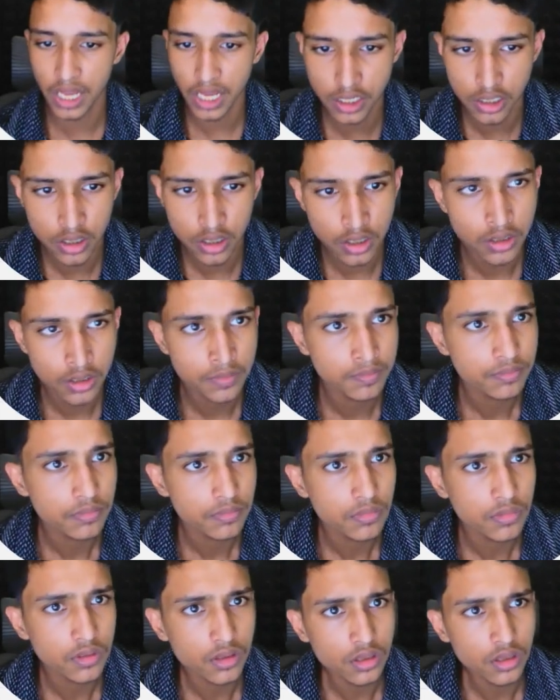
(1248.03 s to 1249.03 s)
that.
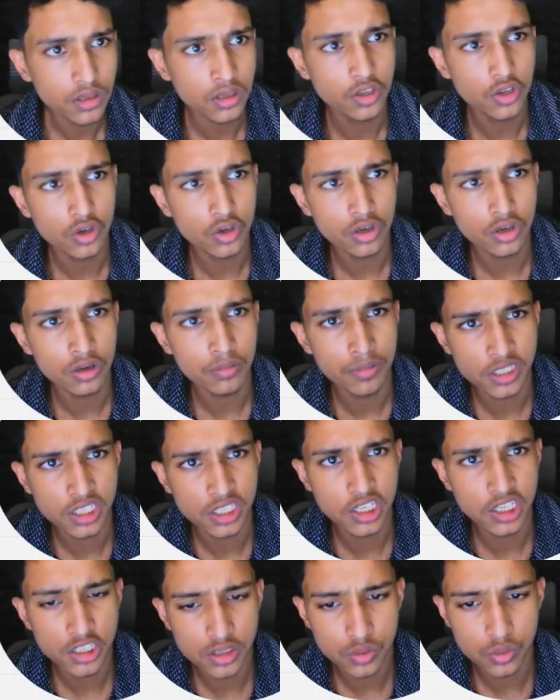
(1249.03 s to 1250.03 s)
Your
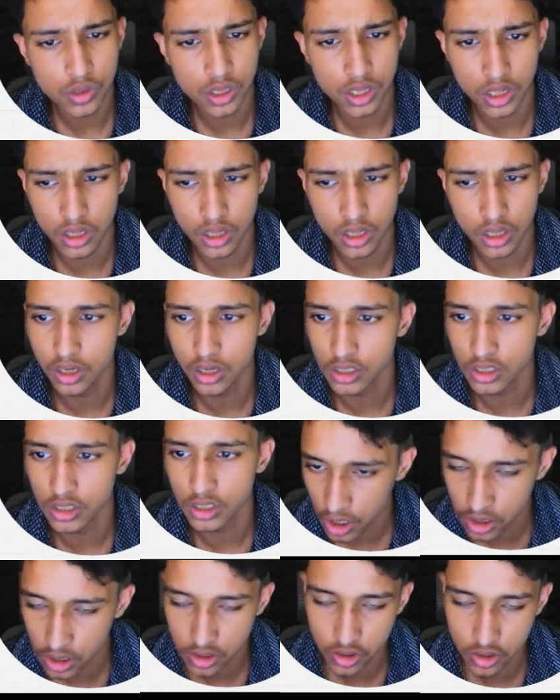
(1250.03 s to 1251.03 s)
messages will
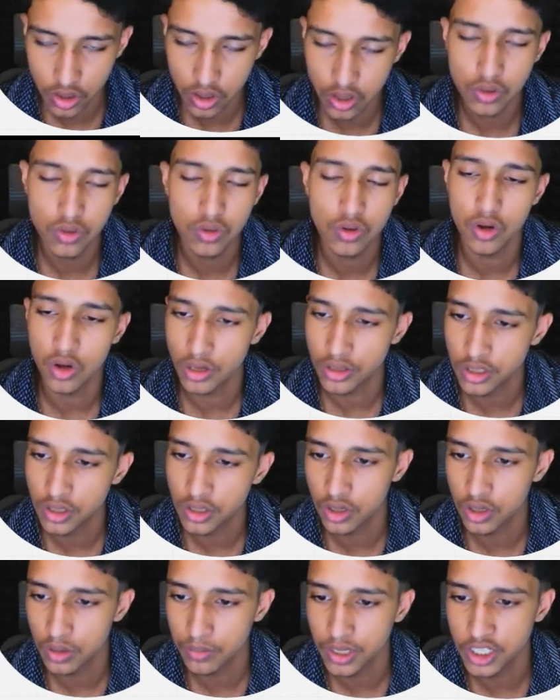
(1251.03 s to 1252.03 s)
start to go on the
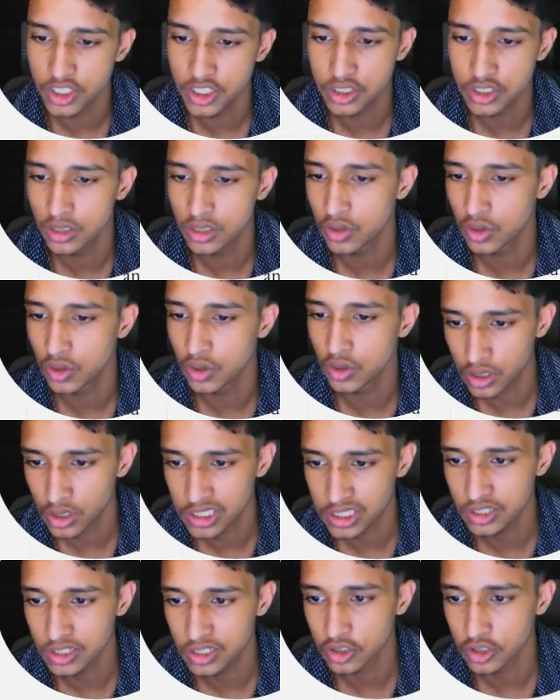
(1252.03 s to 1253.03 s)
automation. You're all
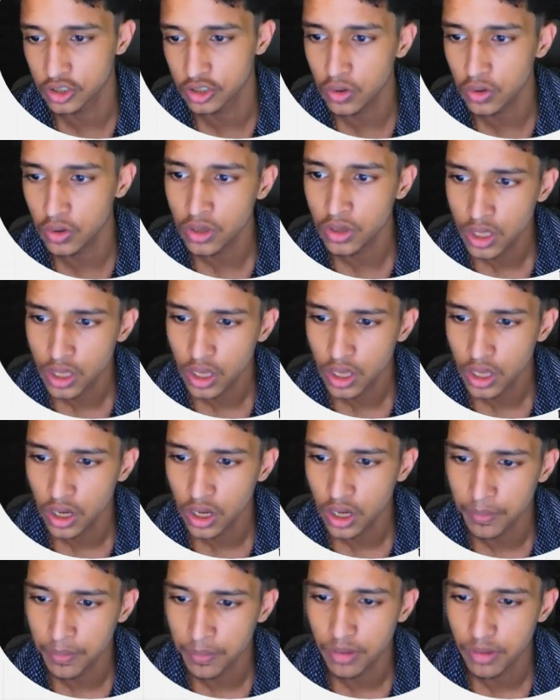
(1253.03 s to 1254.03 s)
set to go.
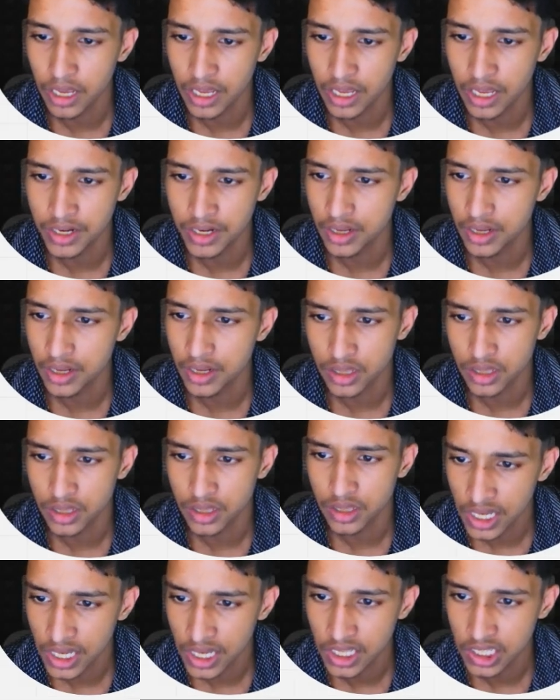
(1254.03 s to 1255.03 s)
And
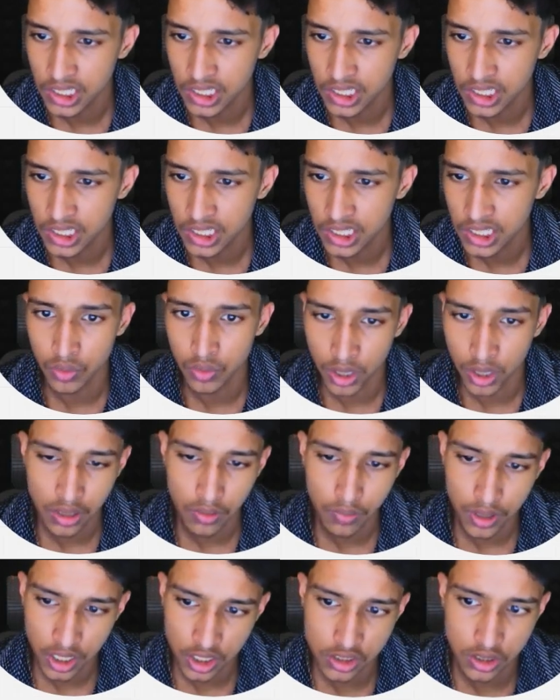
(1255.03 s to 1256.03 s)
then it's
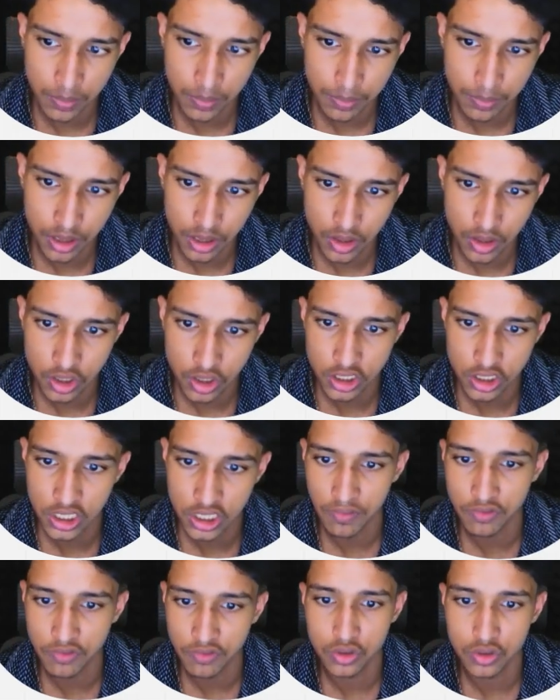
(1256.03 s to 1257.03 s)
really very simple. You just
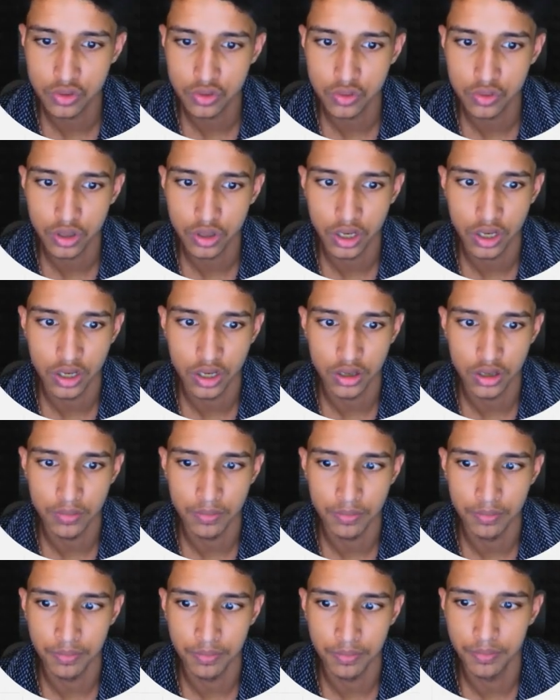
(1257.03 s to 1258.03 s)
have to
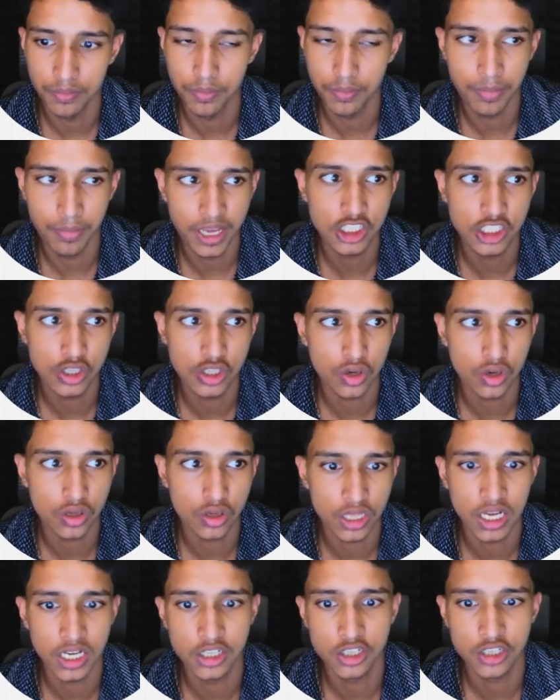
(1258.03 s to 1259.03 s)
make sure
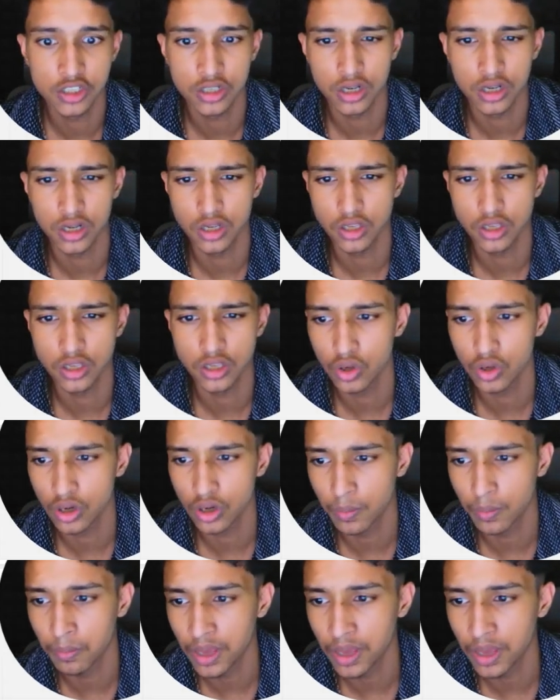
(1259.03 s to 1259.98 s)
that you're